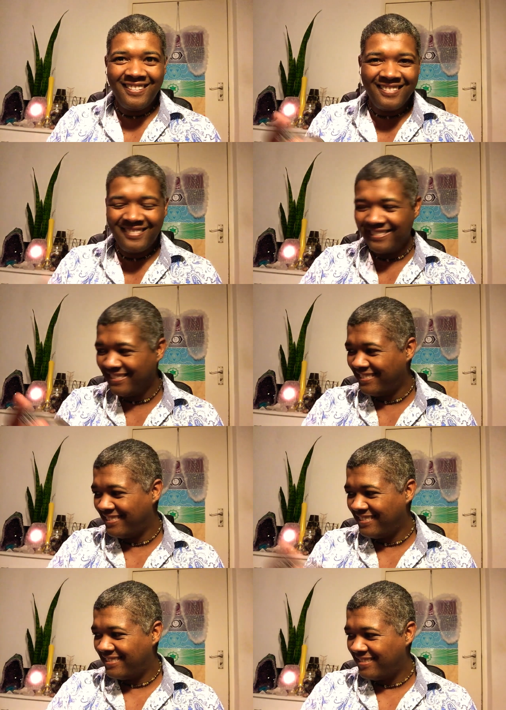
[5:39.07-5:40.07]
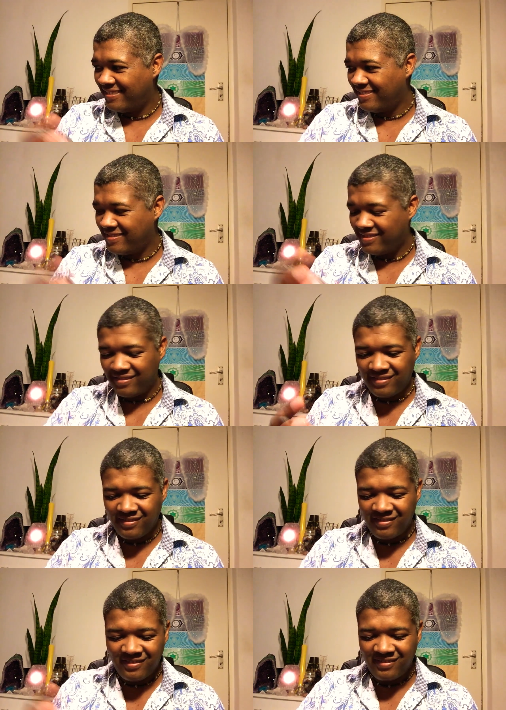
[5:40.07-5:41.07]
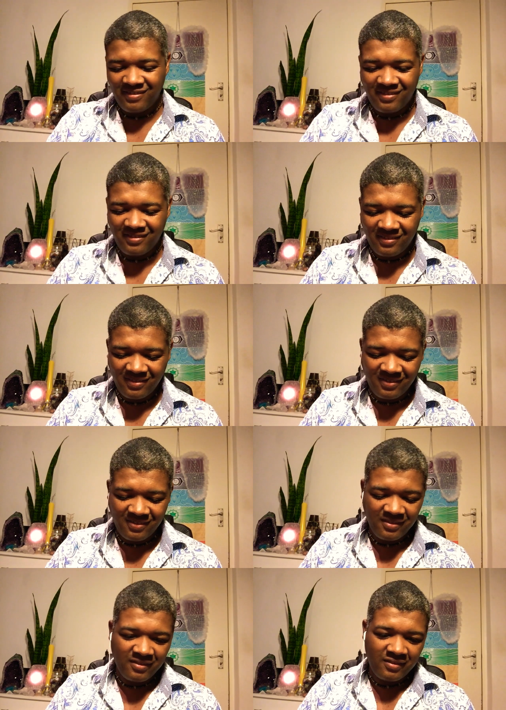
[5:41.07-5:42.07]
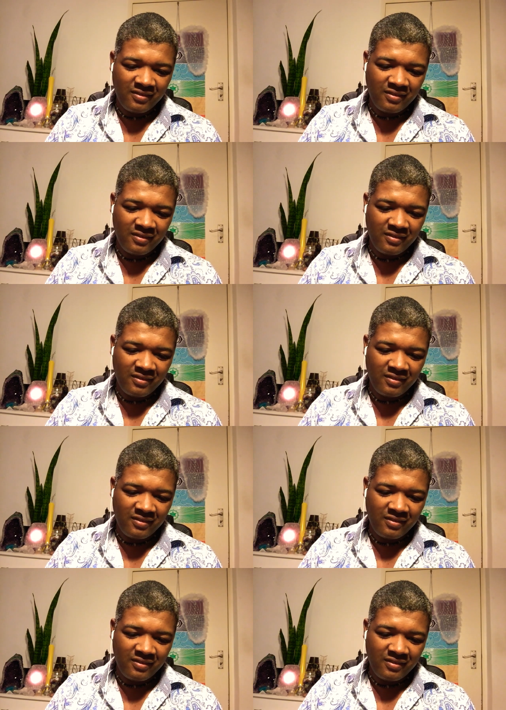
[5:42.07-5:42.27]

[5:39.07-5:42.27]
Nothing is said.